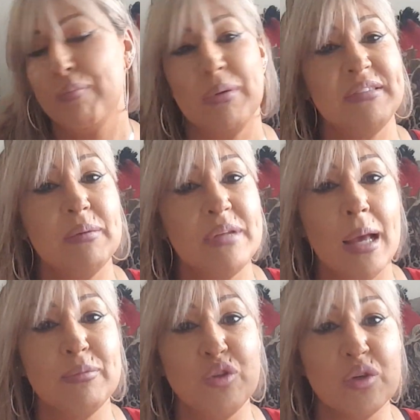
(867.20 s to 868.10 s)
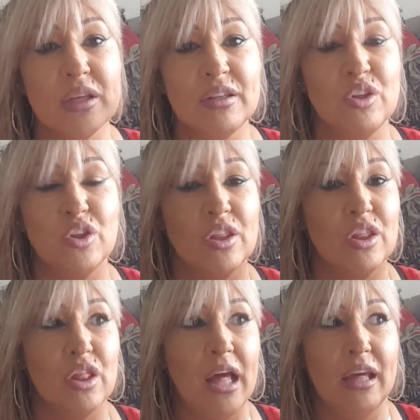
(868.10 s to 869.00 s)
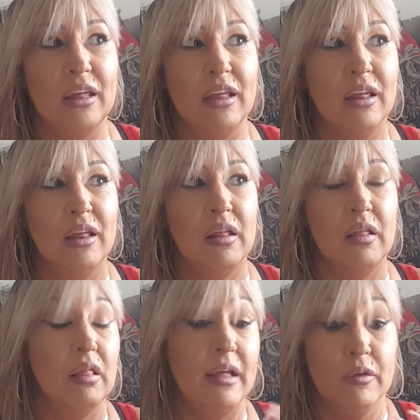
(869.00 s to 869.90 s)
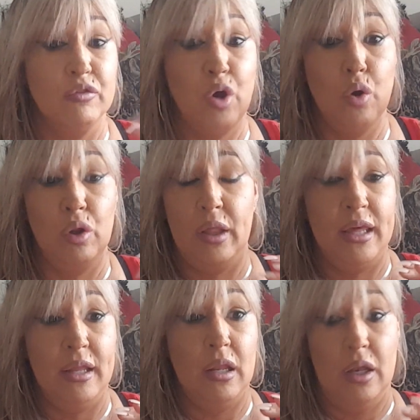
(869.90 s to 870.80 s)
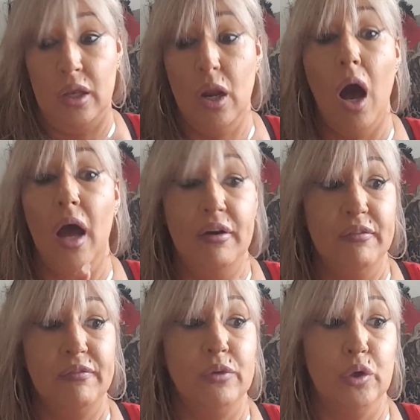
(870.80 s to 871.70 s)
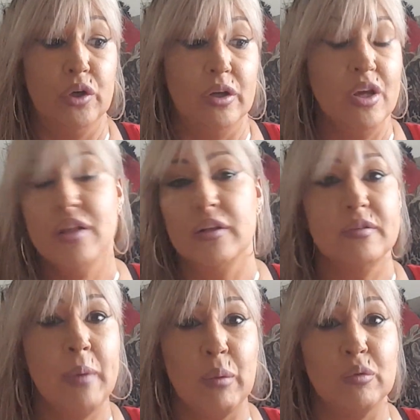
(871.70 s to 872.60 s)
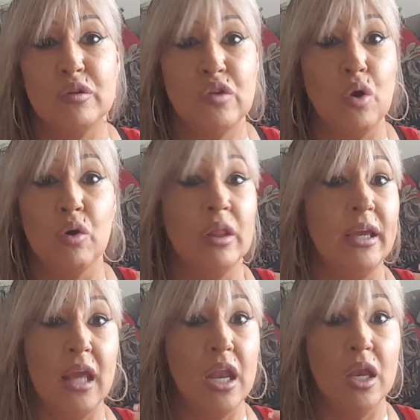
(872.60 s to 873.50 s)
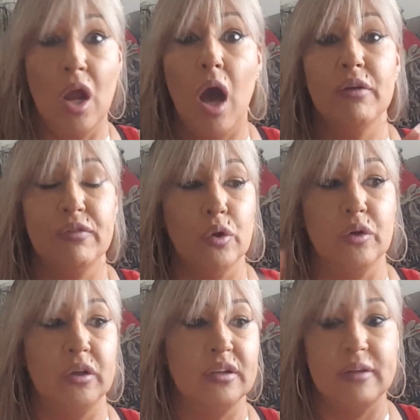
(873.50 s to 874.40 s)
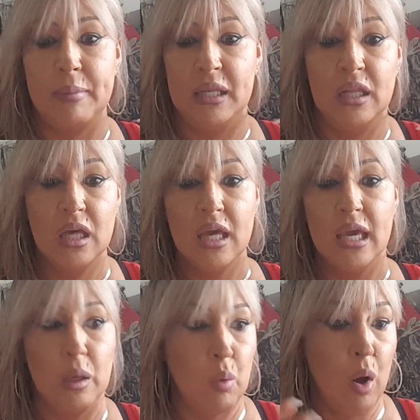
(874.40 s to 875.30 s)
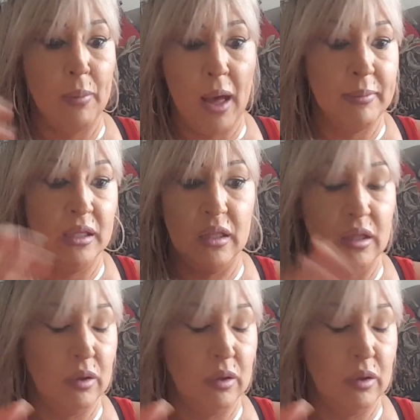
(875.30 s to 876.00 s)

sometimes you can, like they're totally not flirting. This man was totally not flirting because, I mean, he walked by me,